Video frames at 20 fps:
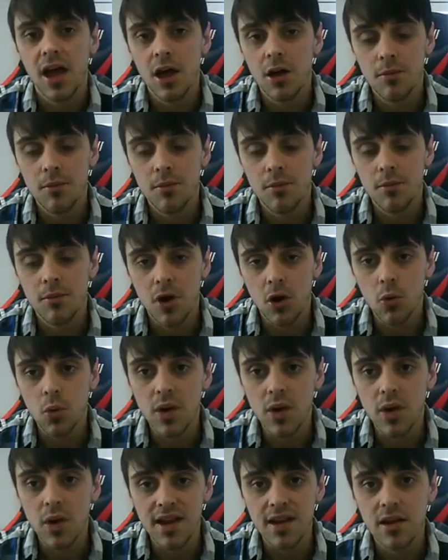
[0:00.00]
a
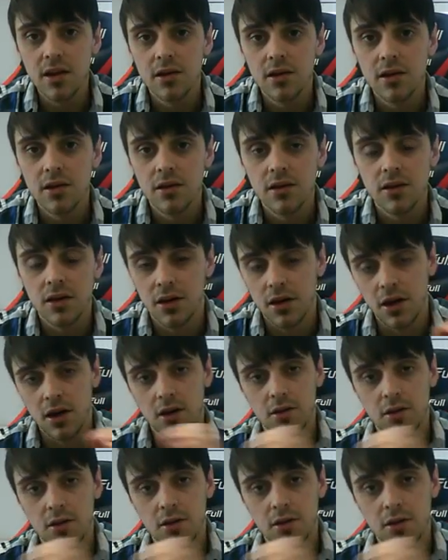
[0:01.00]
week
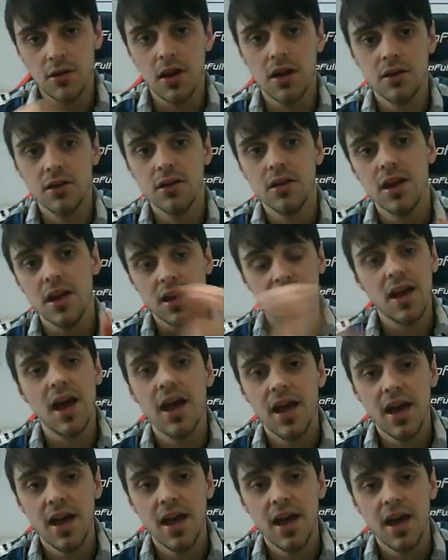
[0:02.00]

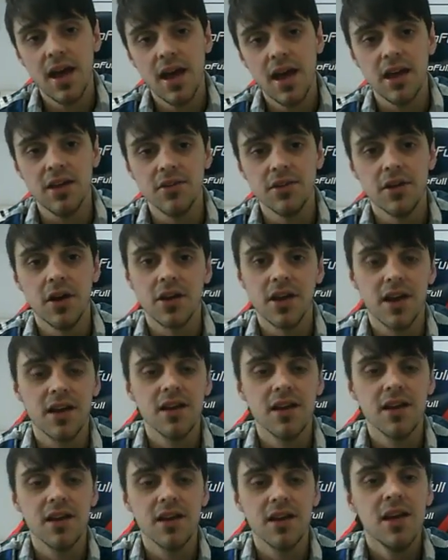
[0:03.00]
ahead.
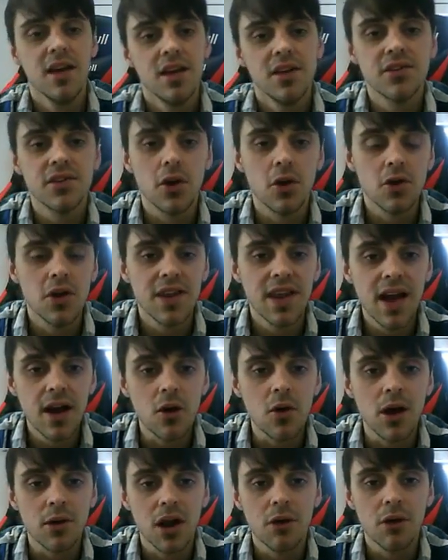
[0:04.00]
Okay, so
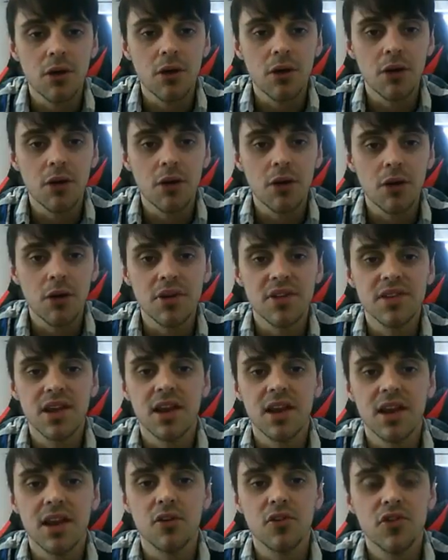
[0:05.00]
now I'm currently
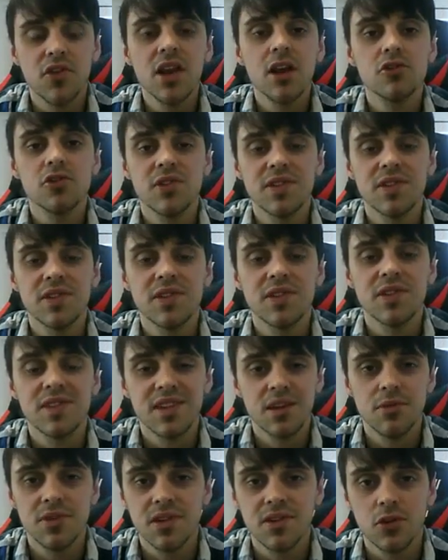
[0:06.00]
standing at
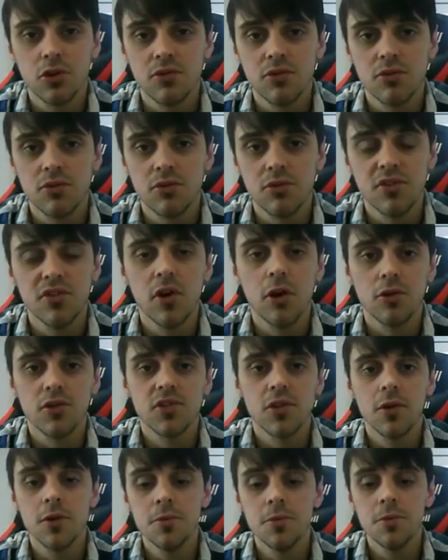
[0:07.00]
372
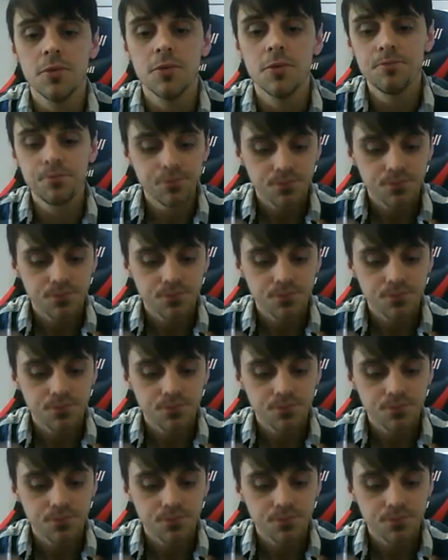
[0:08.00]
referrals. So,